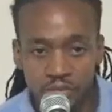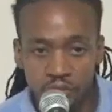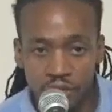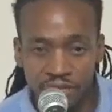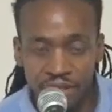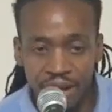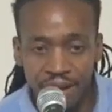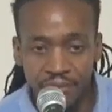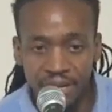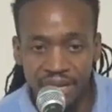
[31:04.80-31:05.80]
are the ones that are
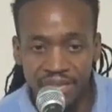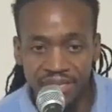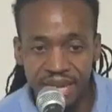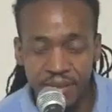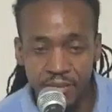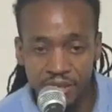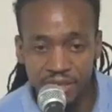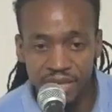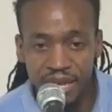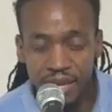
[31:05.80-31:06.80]
operating as
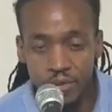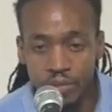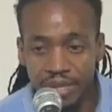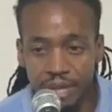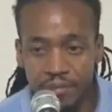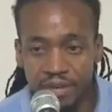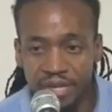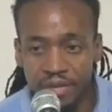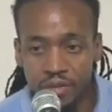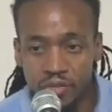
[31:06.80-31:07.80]
cameras. We'll be
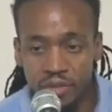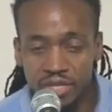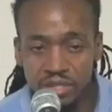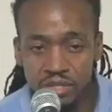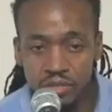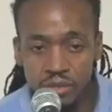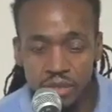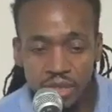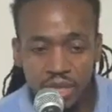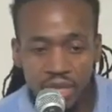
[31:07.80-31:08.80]
upgrading those pretty soon.
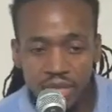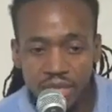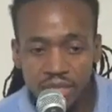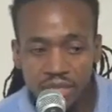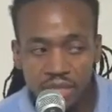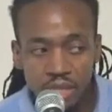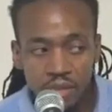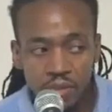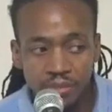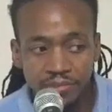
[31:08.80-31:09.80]

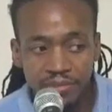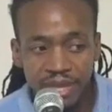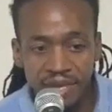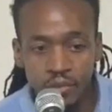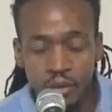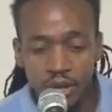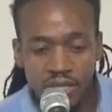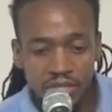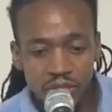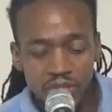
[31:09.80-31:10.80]
So, and we'll
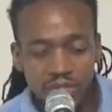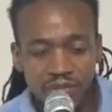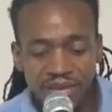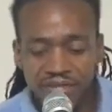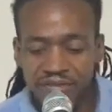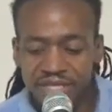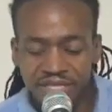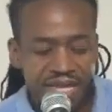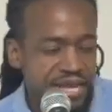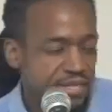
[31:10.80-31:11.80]
also do some things with the
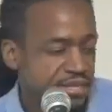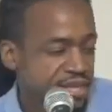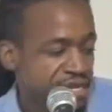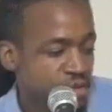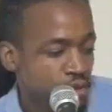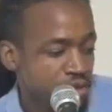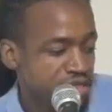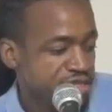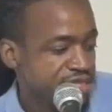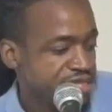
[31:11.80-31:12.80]
set so that you won't
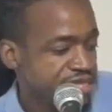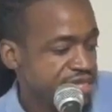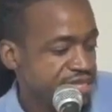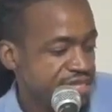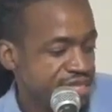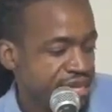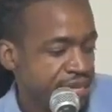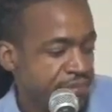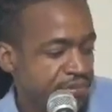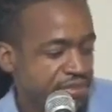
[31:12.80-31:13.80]
just see the
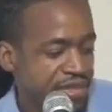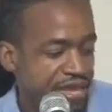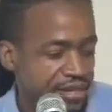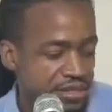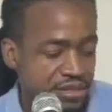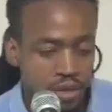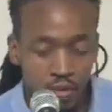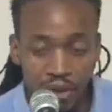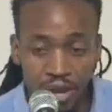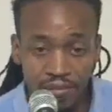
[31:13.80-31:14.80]
same things
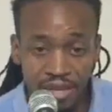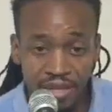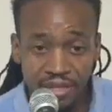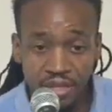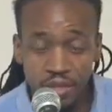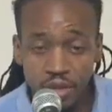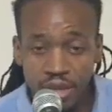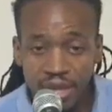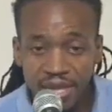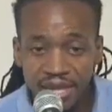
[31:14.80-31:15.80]
around me. So,
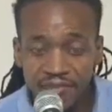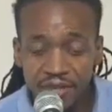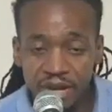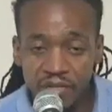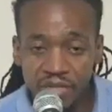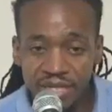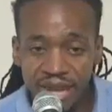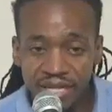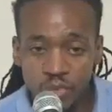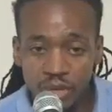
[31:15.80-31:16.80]
if you're interested,
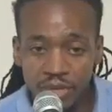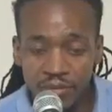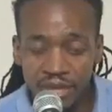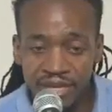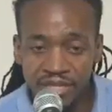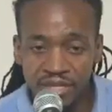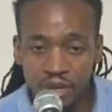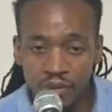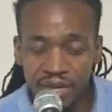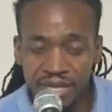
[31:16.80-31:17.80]
that is where your money is
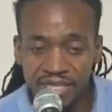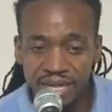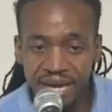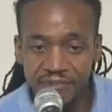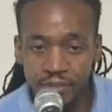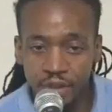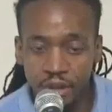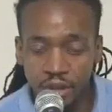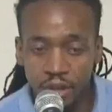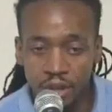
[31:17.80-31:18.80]
going, aside from
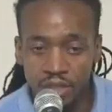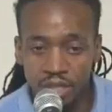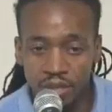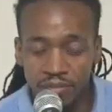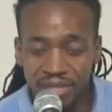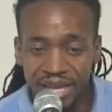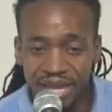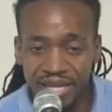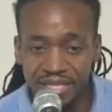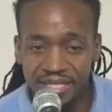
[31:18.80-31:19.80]
our long term
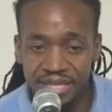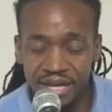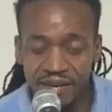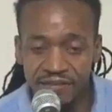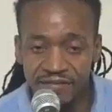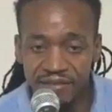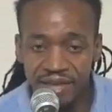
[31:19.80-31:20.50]
plans of